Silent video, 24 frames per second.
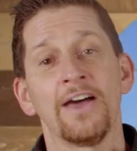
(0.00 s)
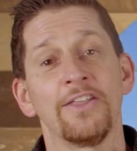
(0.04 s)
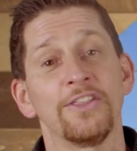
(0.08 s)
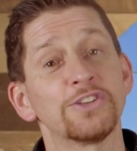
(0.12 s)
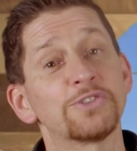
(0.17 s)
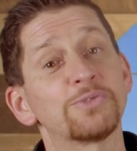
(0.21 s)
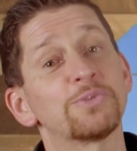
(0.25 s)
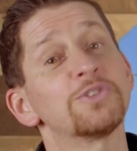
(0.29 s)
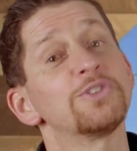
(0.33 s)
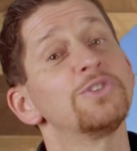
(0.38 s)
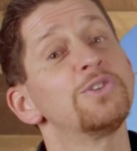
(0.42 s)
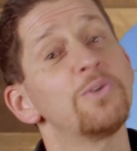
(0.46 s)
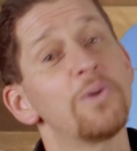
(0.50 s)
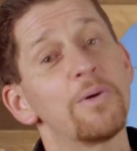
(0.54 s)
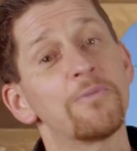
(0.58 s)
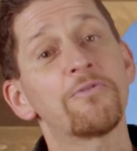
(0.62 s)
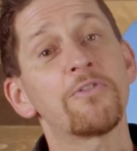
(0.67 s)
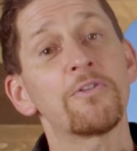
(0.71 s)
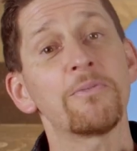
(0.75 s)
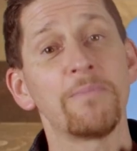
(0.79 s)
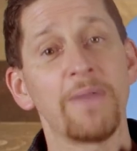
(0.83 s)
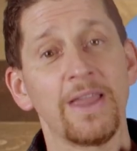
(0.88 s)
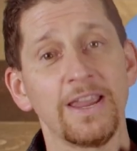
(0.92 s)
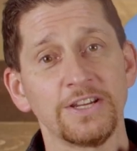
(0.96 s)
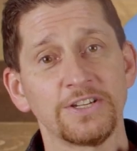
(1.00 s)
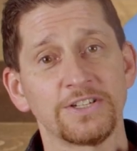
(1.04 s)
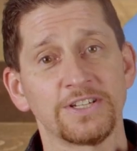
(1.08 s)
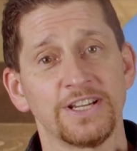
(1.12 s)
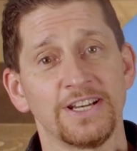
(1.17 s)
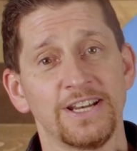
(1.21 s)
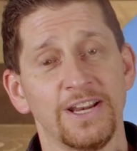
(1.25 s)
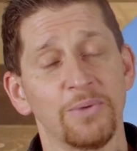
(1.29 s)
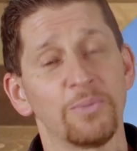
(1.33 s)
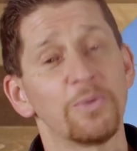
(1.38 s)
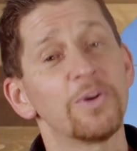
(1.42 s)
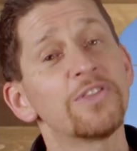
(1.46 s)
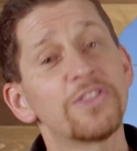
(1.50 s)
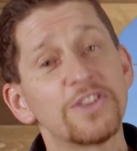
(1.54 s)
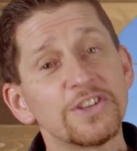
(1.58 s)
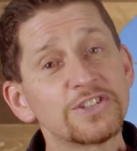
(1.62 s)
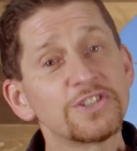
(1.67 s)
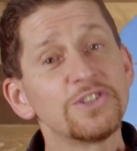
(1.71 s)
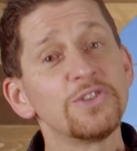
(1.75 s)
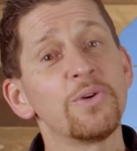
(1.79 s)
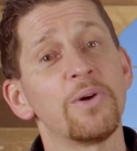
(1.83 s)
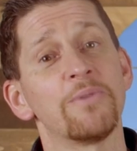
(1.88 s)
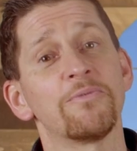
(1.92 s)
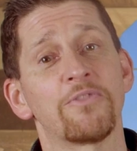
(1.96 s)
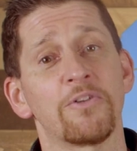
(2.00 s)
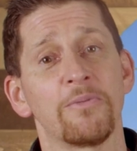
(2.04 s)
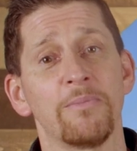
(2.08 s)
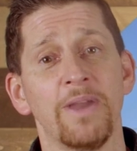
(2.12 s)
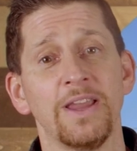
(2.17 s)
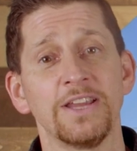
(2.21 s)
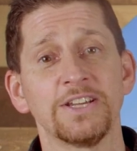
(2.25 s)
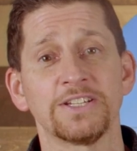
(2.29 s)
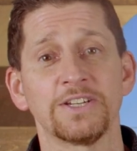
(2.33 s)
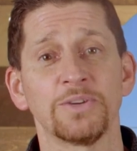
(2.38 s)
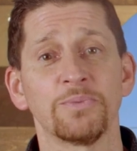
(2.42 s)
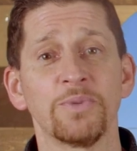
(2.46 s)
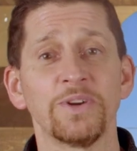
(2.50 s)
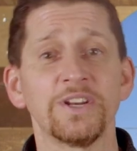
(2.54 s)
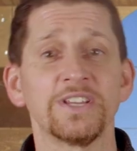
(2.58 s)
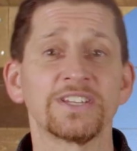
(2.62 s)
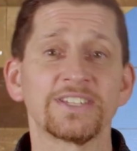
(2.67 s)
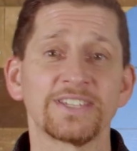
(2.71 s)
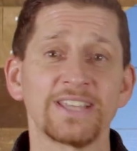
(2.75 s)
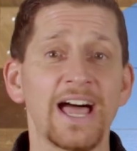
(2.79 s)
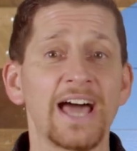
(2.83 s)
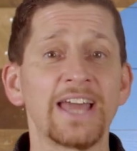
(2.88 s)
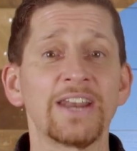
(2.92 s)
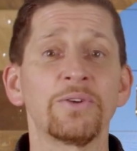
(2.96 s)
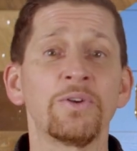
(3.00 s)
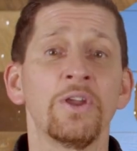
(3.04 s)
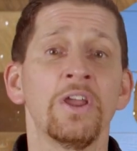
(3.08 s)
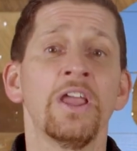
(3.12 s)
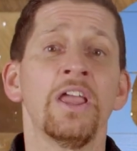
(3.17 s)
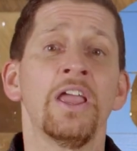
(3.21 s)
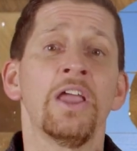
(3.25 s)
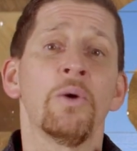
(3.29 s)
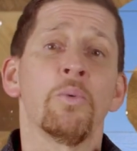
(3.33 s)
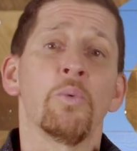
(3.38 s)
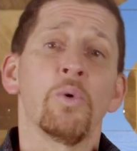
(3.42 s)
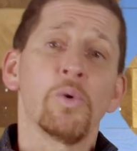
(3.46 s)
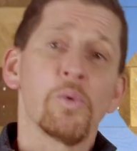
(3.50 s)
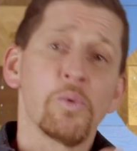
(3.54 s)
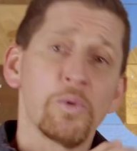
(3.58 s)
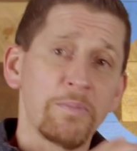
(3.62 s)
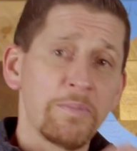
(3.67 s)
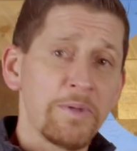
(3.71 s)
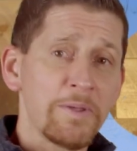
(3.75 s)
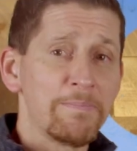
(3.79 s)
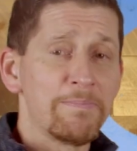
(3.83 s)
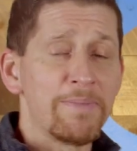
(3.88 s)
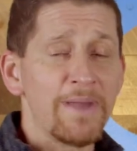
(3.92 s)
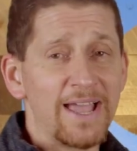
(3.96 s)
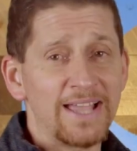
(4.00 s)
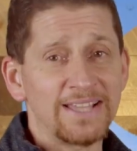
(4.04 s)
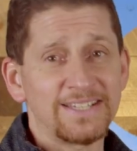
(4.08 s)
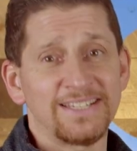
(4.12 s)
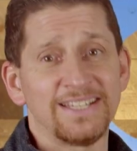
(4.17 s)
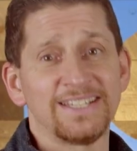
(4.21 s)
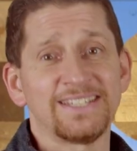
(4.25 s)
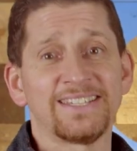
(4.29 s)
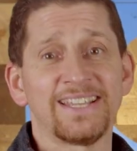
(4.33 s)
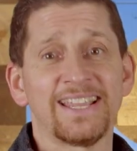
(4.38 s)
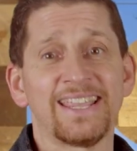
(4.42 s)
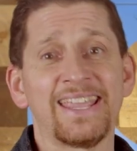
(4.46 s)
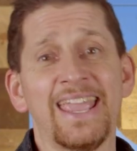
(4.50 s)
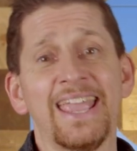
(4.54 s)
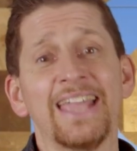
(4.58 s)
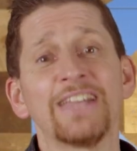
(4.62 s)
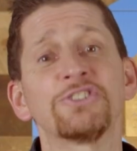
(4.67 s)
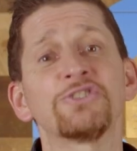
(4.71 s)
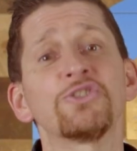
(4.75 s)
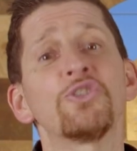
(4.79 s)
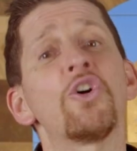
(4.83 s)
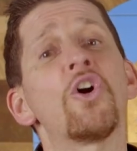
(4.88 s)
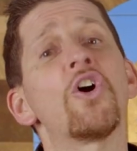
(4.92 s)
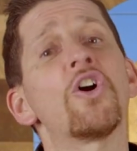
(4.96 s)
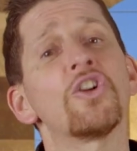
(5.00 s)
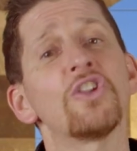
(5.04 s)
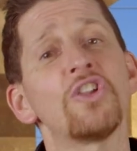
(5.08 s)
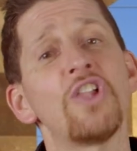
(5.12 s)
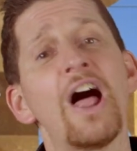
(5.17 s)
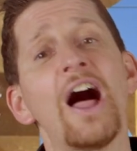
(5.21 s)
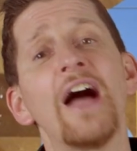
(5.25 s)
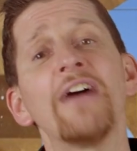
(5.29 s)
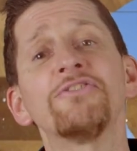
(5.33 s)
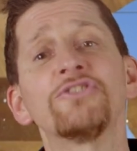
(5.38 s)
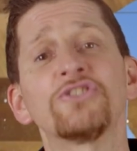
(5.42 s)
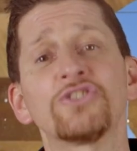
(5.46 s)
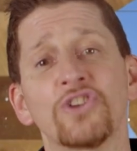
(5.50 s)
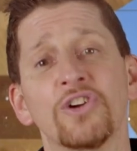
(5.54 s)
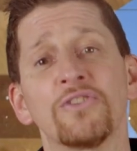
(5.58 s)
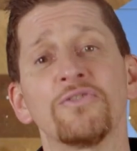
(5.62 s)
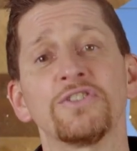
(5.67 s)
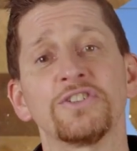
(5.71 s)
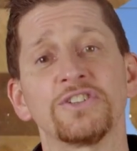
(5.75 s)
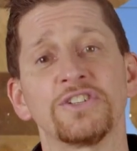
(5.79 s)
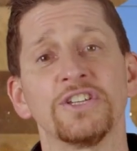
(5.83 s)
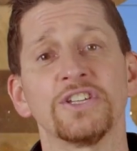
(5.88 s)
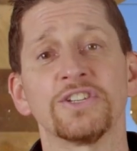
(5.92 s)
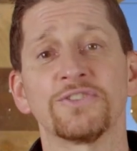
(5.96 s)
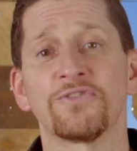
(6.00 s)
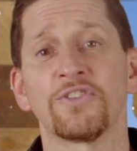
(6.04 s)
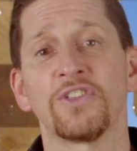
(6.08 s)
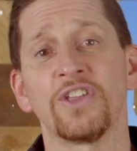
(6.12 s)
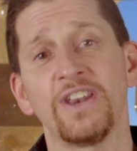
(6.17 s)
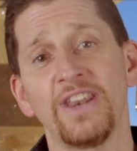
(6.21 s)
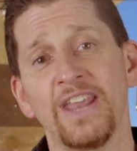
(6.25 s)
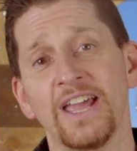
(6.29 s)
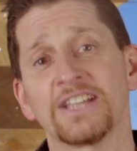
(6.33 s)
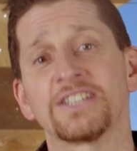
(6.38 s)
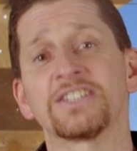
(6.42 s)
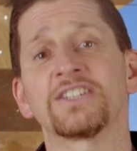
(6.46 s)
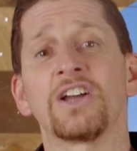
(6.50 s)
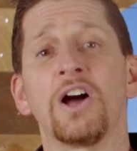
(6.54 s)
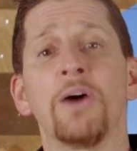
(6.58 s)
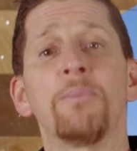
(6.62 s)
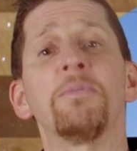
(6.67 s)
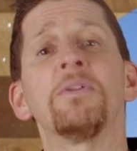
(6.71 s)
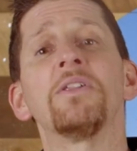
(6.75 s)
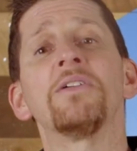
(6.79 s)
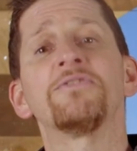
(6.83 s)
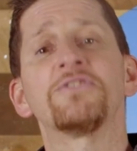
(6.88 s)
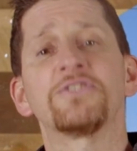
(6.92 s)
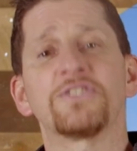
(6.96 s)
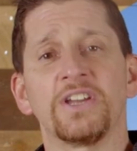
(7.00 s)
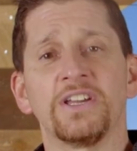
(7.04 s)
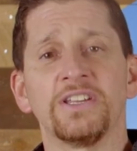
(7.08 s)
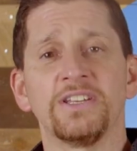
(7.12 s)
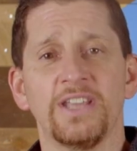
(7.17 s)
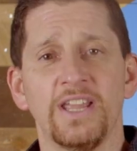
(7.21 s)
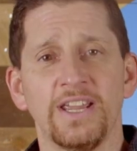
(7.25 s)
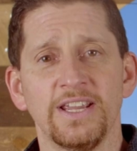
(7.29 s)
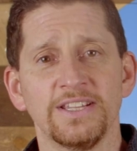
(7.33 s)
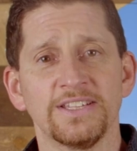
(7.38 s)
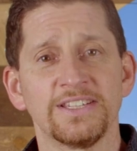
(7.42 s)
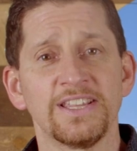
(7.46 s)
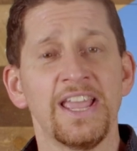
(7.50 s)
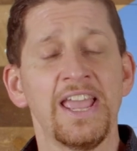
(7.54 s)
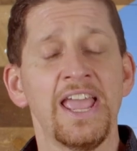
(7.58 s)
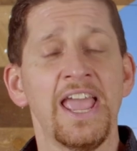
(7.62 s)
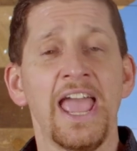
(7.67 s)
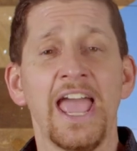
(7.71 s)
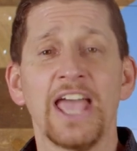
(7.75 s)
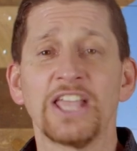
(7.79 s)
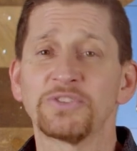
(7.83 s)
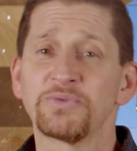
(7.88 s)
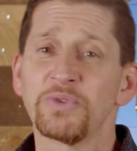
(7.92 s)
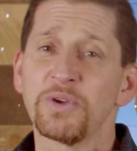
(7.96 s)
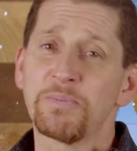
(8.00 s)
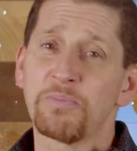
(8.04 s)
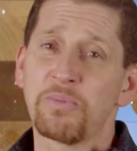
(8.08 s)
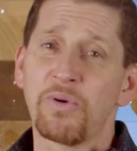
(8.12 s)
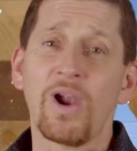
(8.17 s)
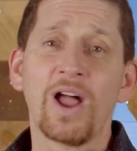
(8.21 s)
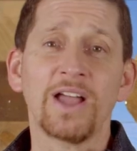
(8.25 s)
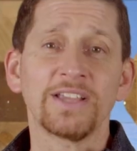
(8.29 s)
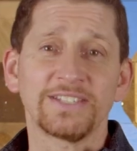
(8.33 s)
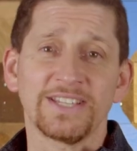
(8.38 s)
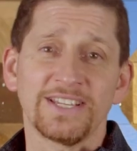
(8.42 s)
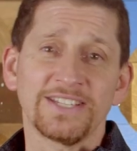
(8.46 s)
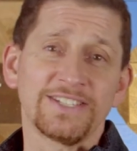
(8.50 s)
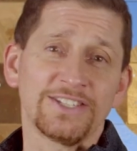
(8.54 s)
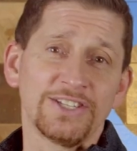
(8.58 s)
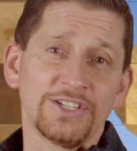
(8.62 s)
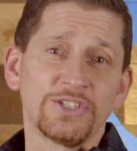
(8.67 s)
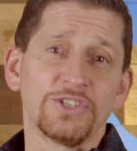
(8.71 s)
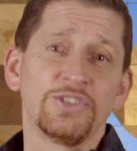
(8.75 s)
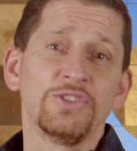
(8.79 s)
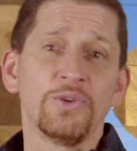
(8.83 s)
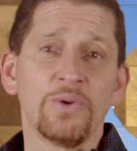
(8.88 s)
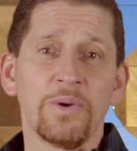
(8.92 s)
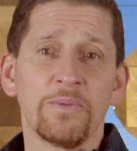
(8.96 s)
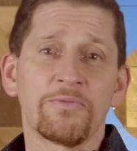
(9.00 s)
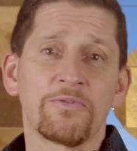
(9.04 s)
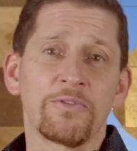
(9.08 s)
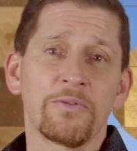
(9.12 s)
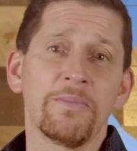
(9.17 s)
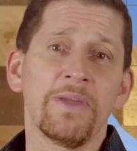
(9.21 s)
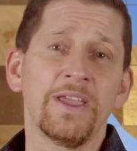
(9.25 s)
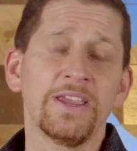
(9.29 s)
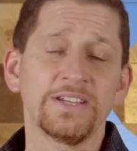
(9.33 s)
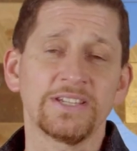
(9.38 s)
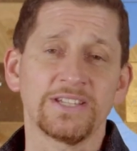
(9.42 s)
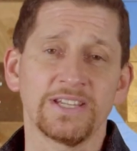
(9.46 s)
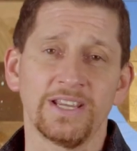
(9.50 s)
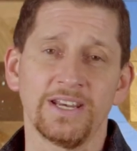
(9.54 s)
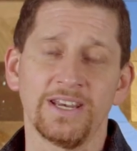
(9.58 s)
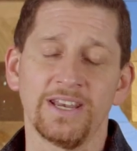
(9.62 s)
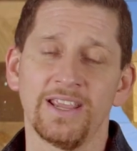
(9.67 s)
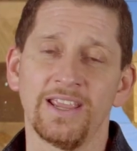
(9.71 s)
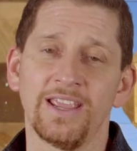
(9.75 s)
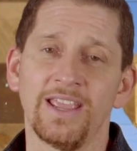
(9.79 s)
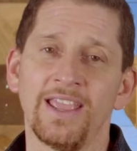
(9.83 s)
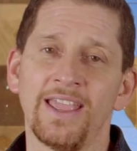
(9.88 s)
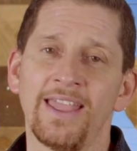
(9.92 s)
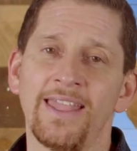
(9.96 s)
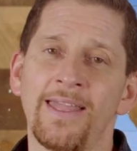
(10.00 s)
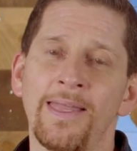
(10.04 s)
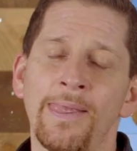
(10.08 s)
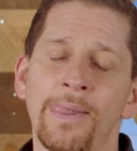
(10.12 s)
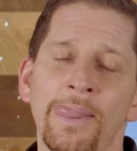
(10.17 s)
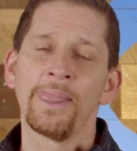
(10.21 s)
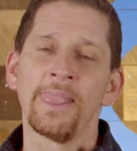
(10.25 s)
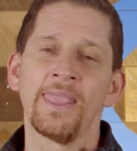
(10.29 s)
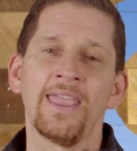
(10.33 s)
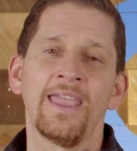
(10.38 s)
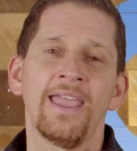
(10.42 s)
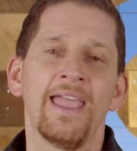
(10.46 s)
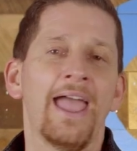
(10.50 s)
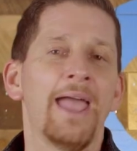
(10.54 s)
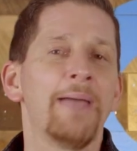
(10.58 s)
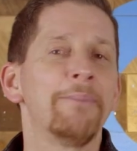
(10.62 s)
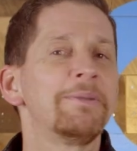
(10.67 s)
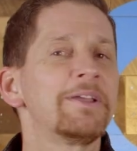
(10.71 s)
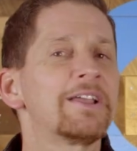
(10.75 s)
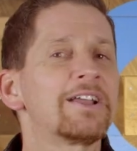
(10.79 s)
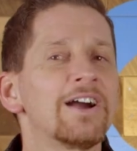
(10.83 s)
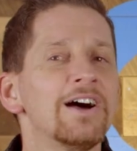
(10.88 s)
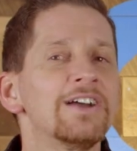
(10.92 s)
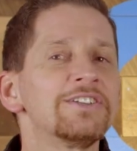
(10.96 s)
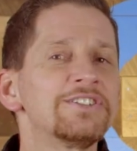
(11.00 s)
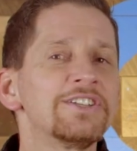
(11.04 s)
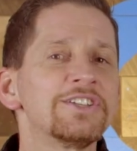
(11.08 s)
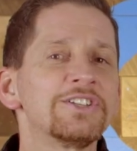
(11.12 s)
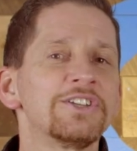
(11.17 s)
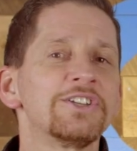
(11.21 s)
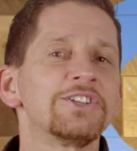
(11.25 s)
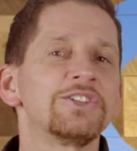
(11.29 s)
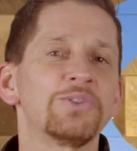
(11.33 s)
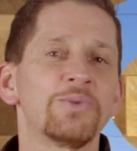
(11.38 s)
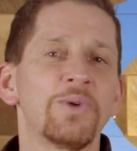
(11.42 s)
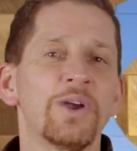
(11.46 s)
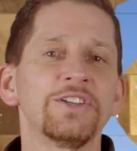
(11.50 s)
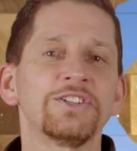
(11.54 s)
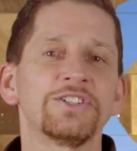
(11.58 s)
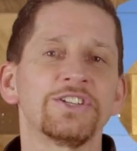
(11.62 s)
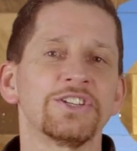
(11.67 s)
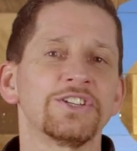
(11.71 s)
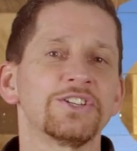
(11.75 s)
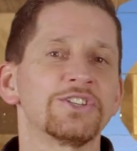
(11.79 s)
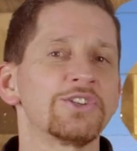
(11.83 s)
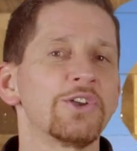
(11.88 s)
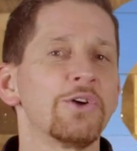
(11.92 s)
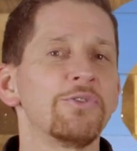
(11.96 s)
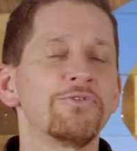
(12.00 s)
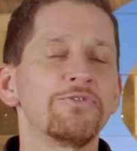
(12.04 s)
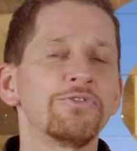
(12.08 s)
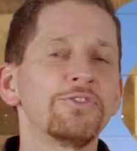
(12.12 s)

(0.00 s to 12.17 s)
This was new information, and with this new information, we decided what would be best is to cancel our live services for the next couple of Sundays as we process this new information. And because the situation is so